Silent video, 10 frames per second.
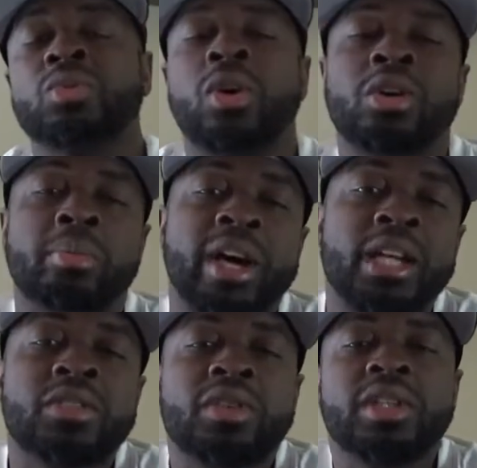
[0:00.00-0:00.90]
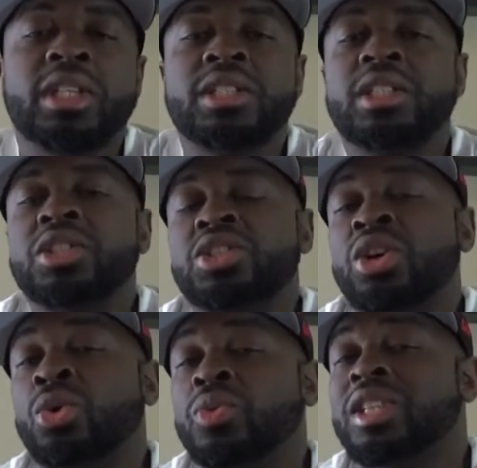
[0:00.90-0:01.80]
Welcome back to the DC
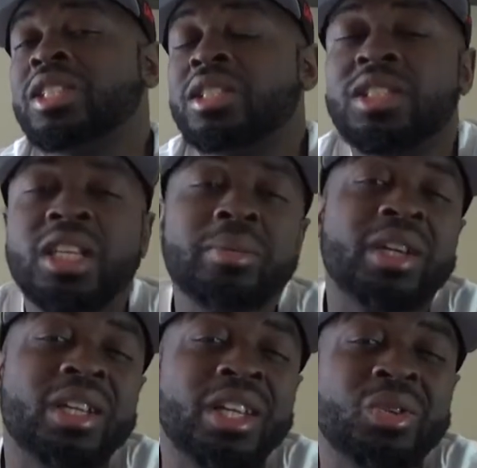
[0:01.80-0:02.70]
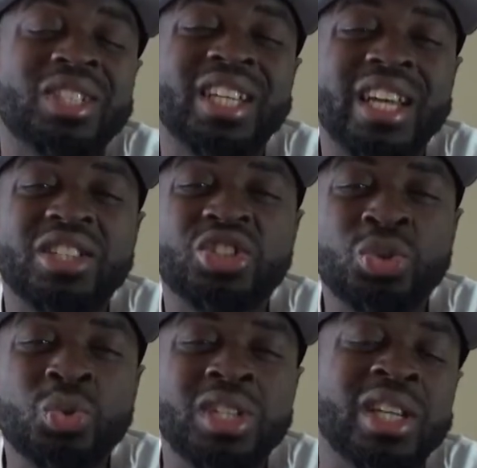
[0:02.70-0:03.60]
show. This is T McNeil. Today is
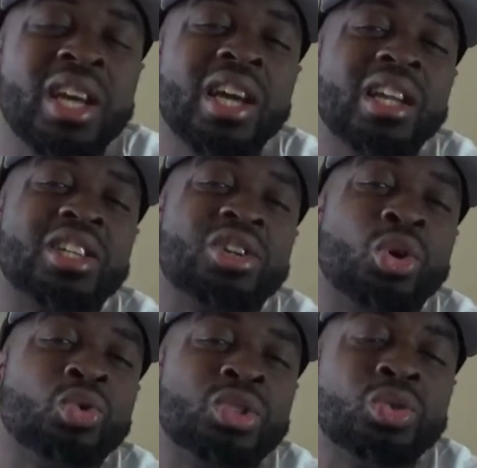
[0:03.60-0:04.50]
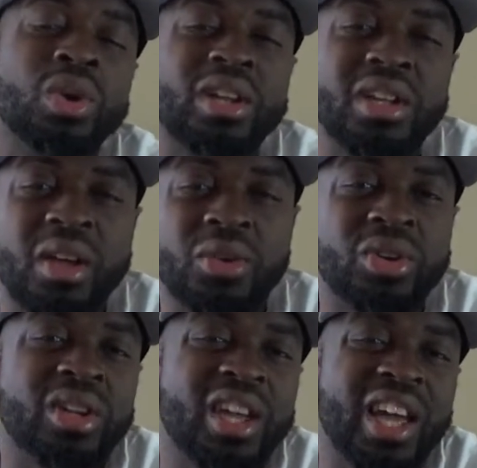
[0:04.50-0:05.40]
Tuesday. Let's go to
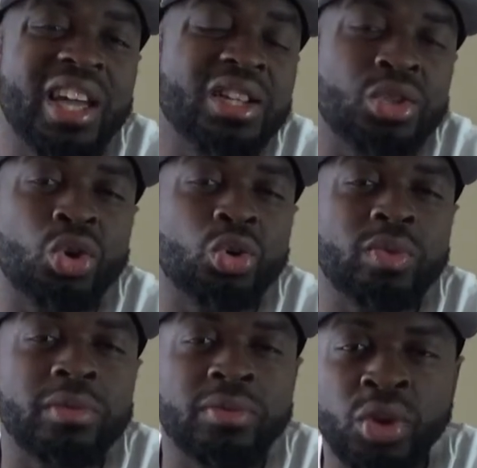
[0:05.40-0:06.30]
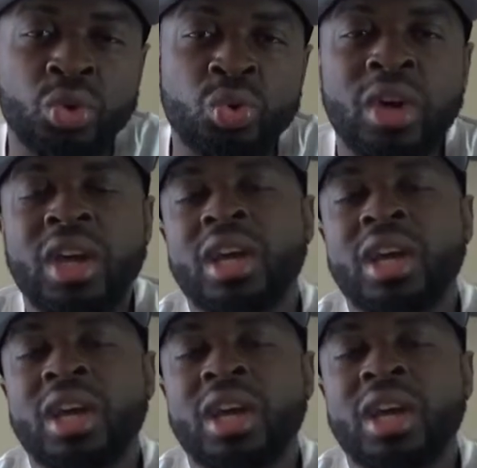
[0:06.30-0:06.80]
another hands-on review.